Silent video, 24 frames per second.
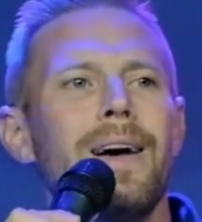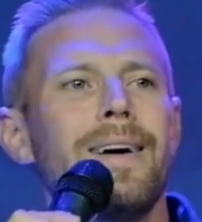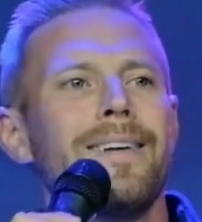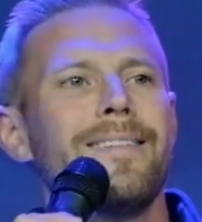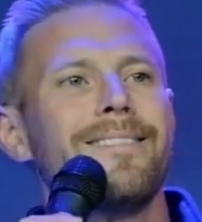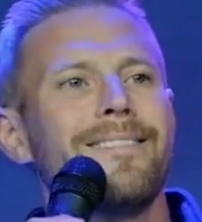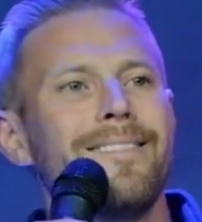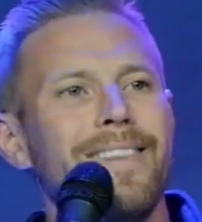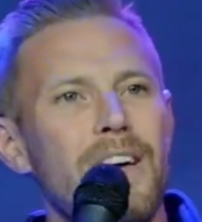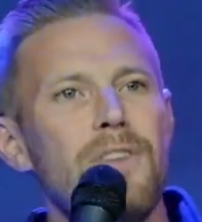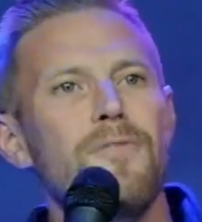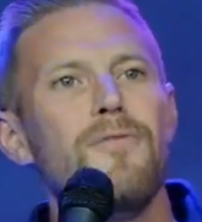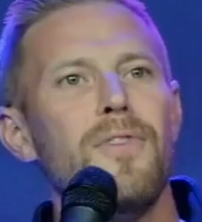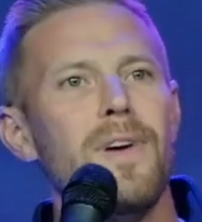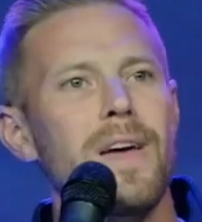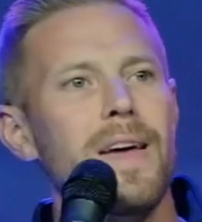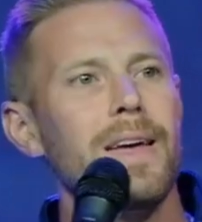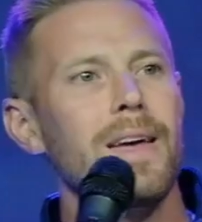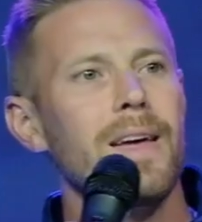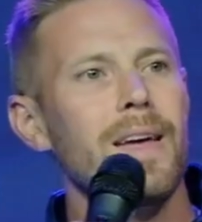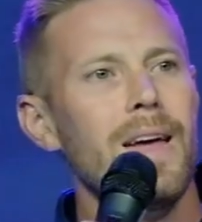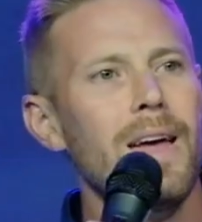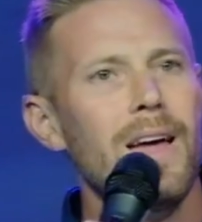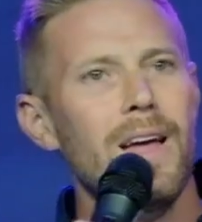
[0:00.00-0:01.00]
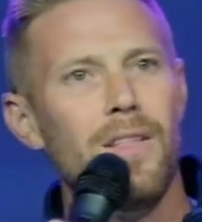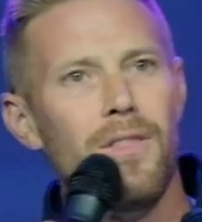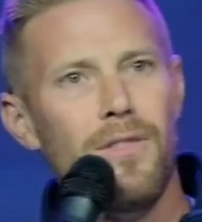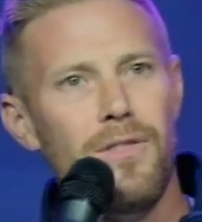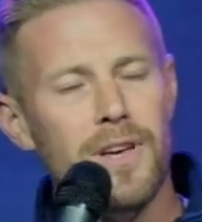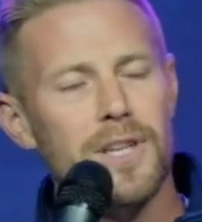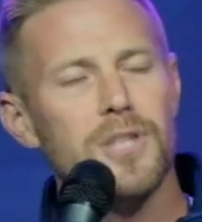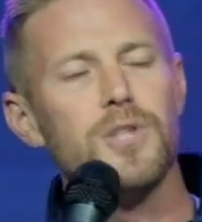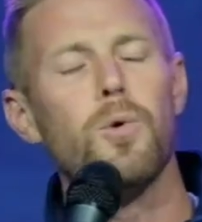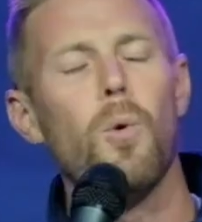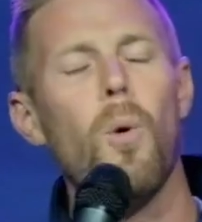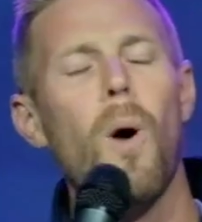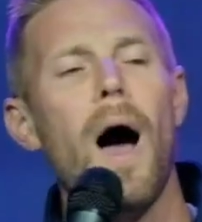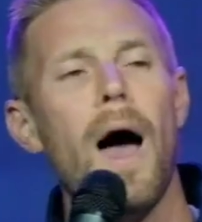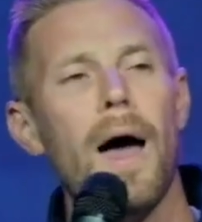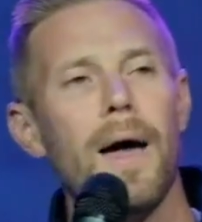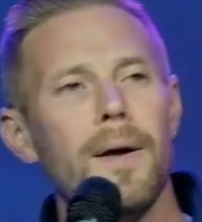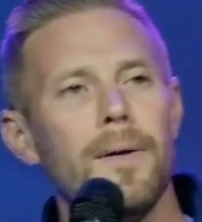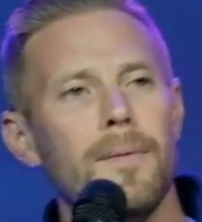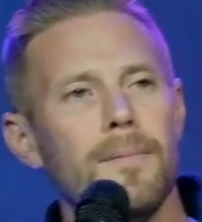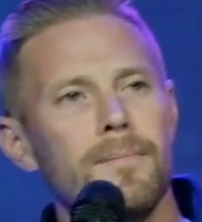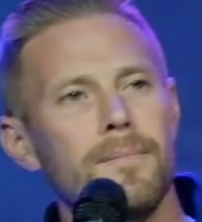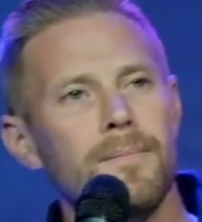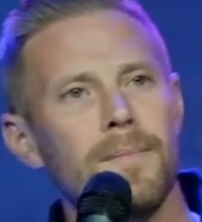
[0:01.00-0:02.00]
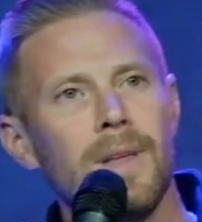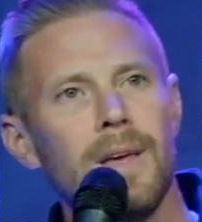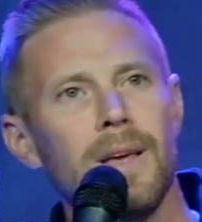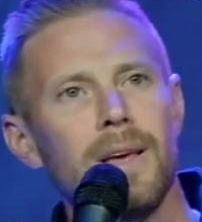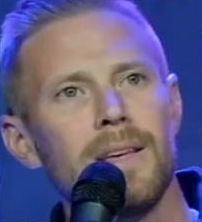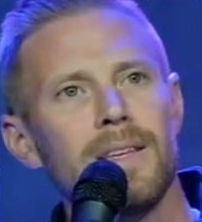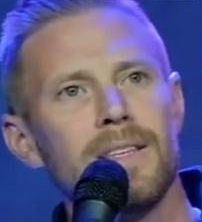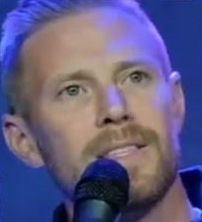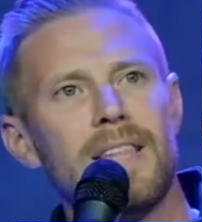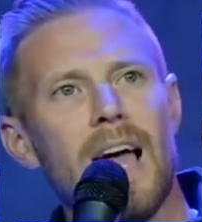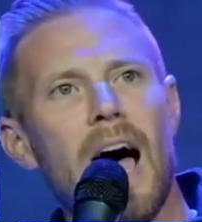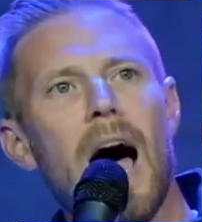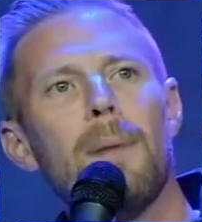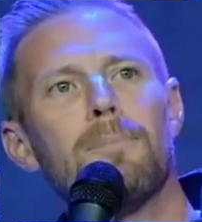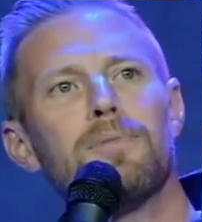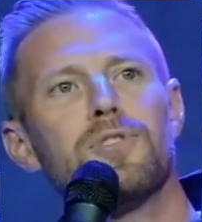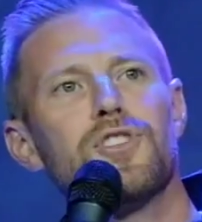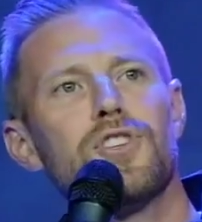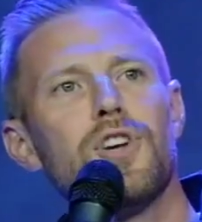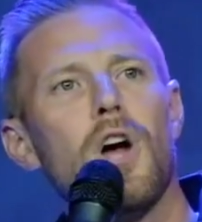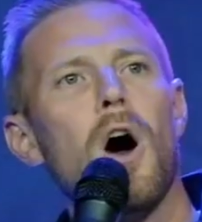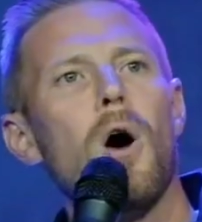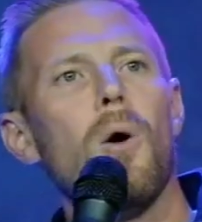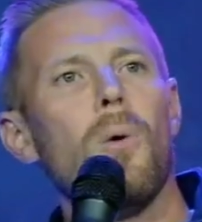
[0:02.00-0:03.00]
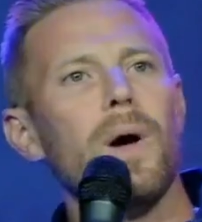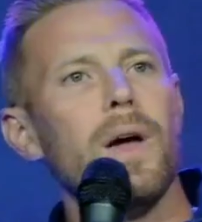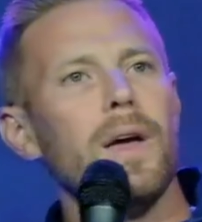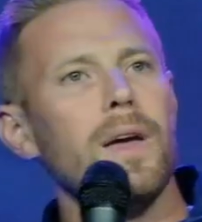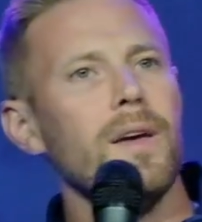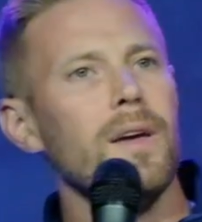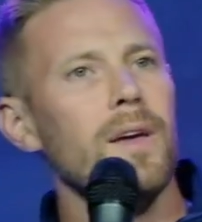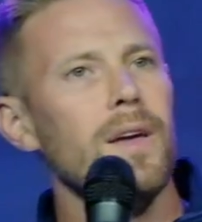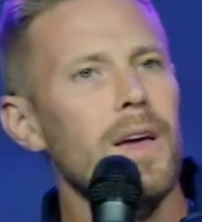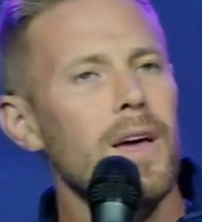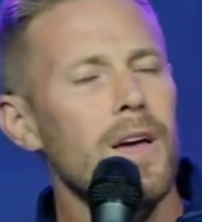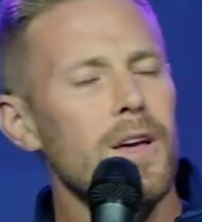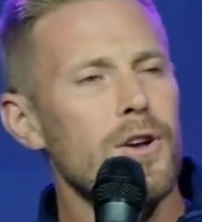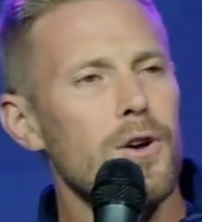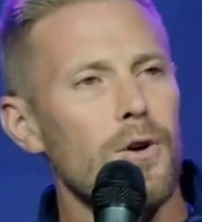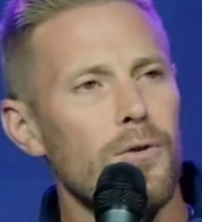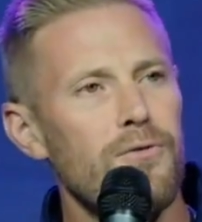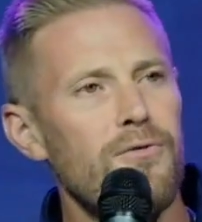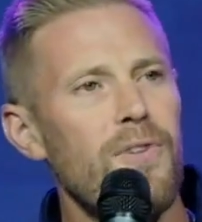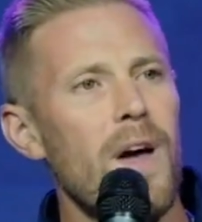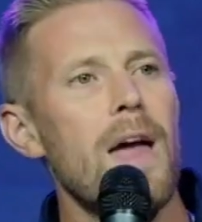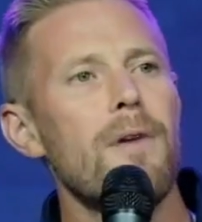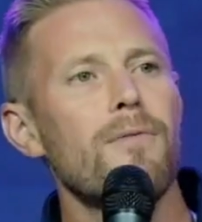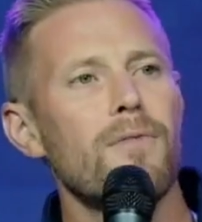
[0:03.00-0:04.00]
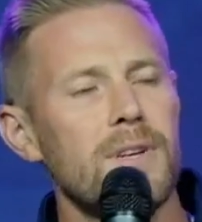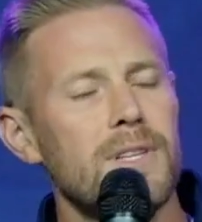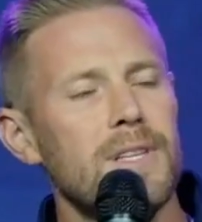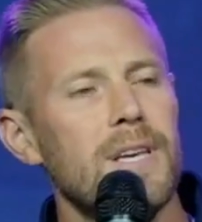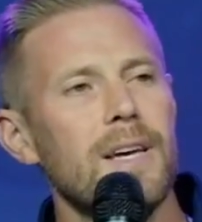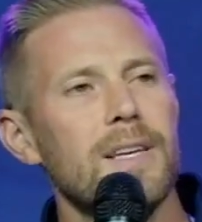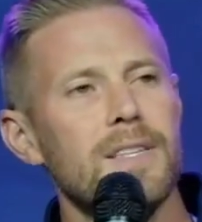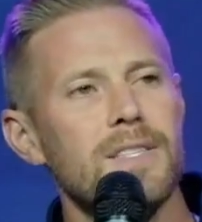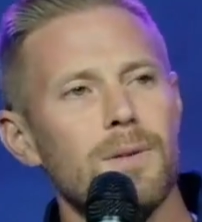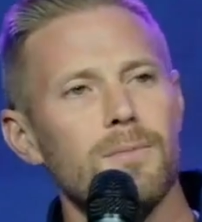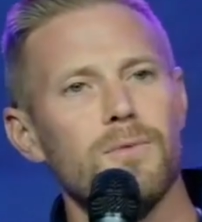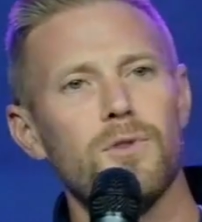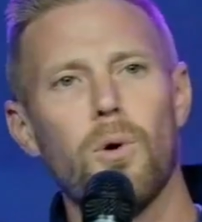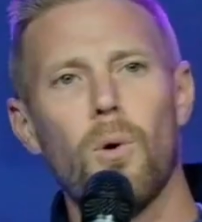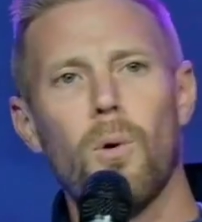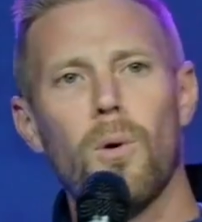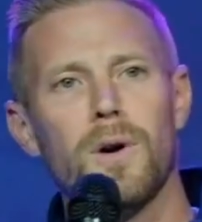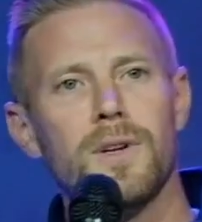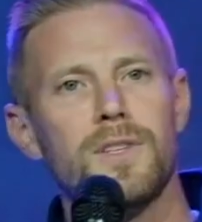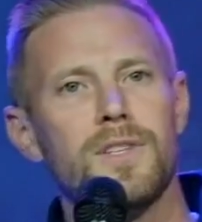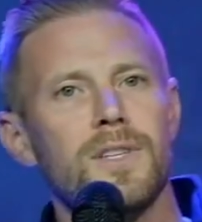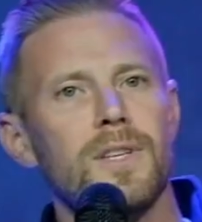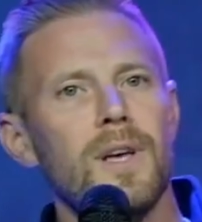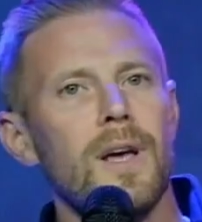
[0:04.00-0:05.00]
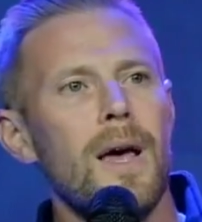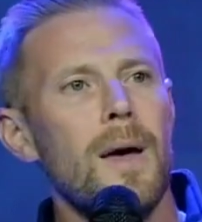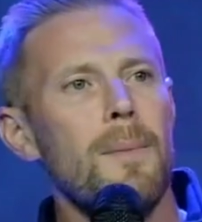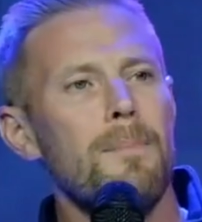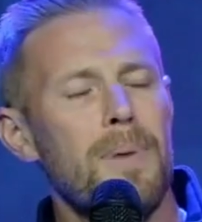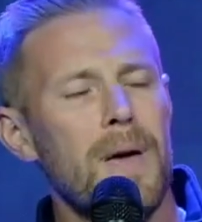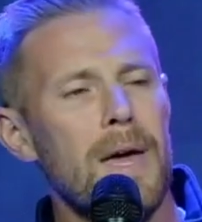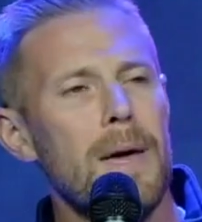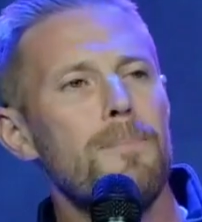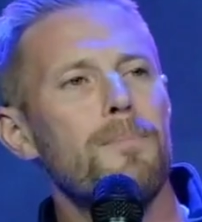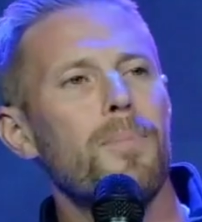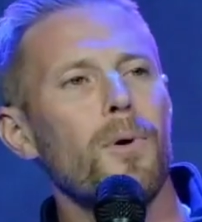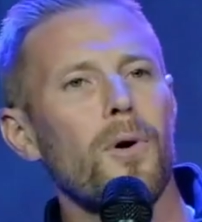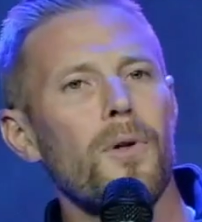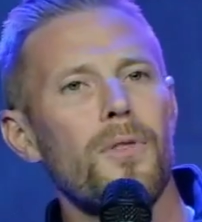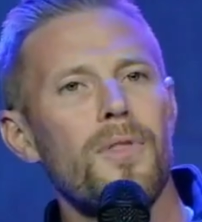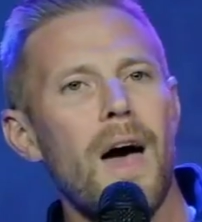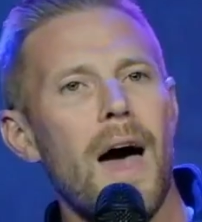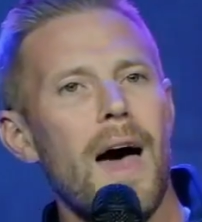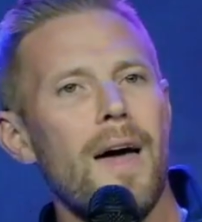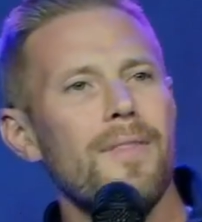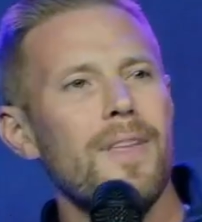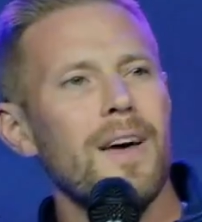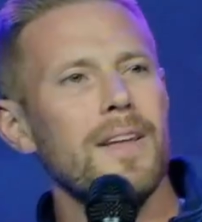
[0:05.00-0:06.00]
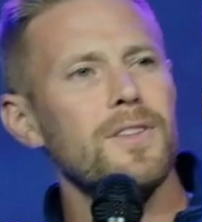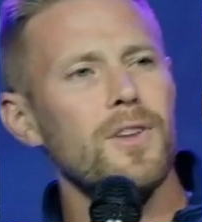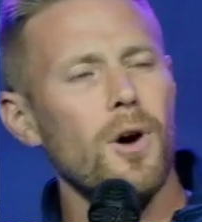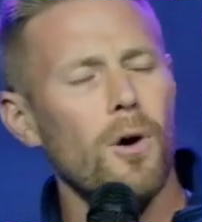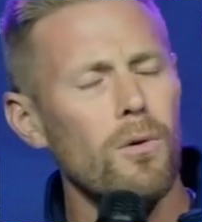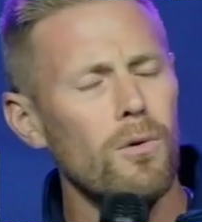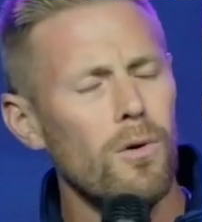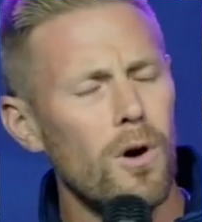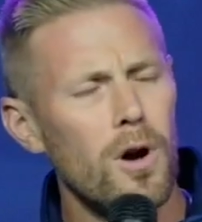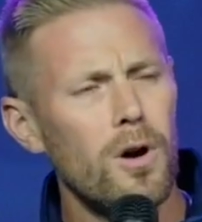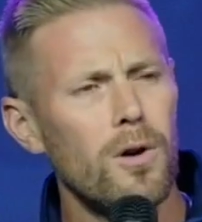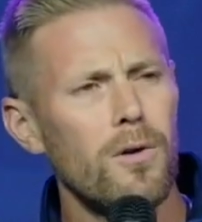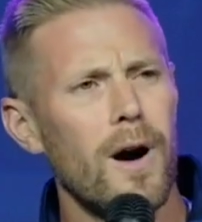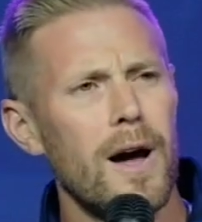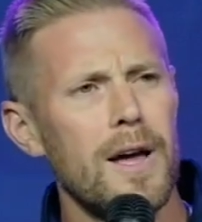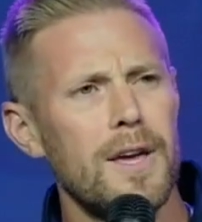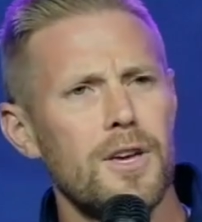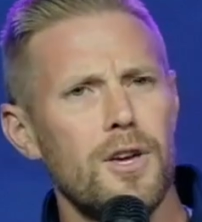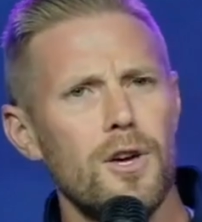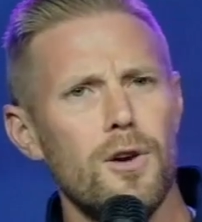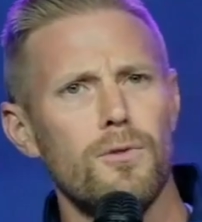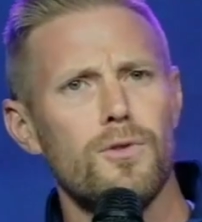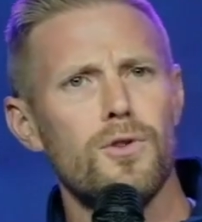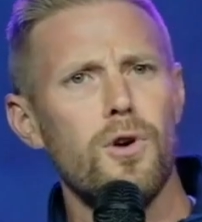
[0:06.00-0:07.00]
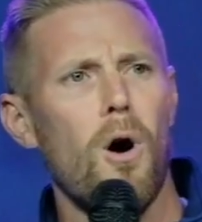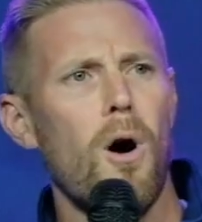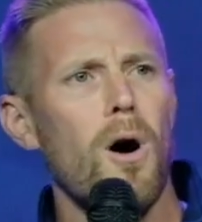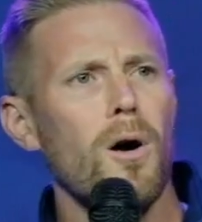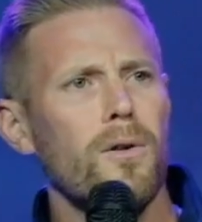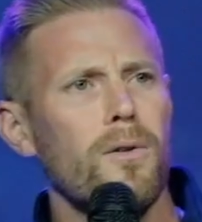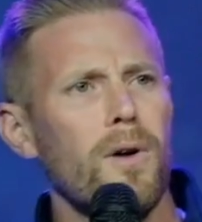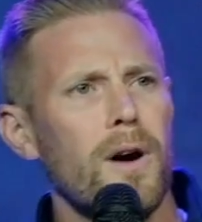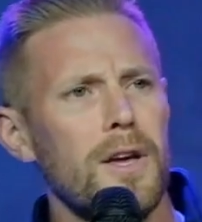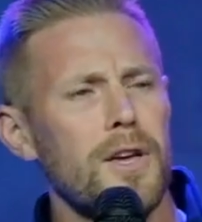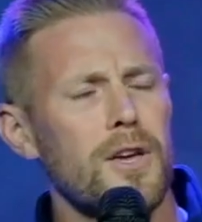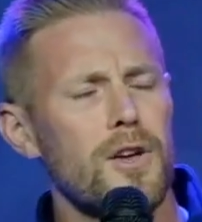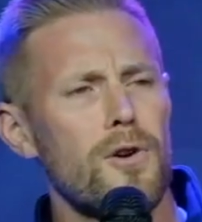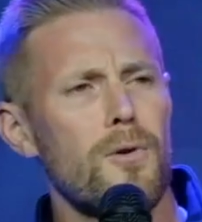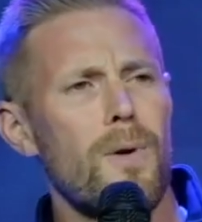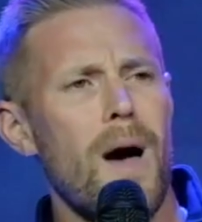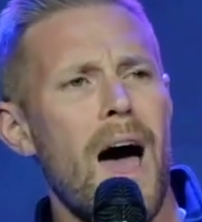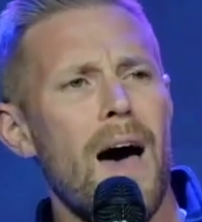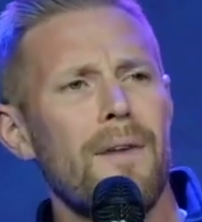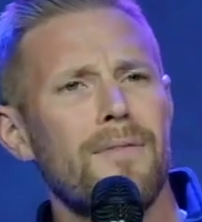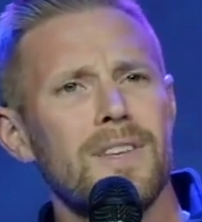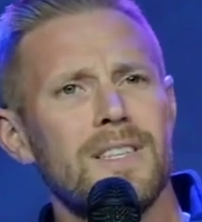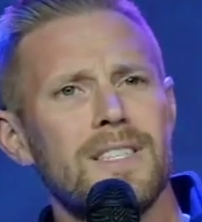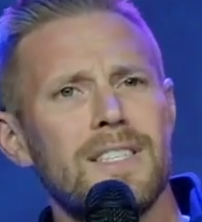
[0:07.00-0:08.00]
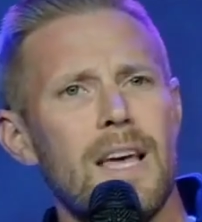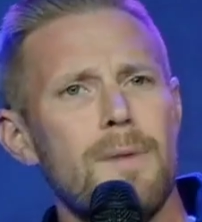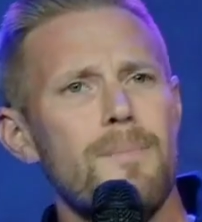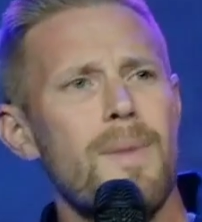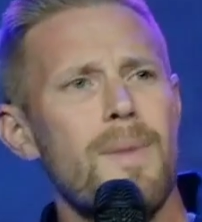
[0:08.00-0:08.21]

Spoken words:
living this way. Stop showing your favoritism towards people that don't look like you, talk like you, have the same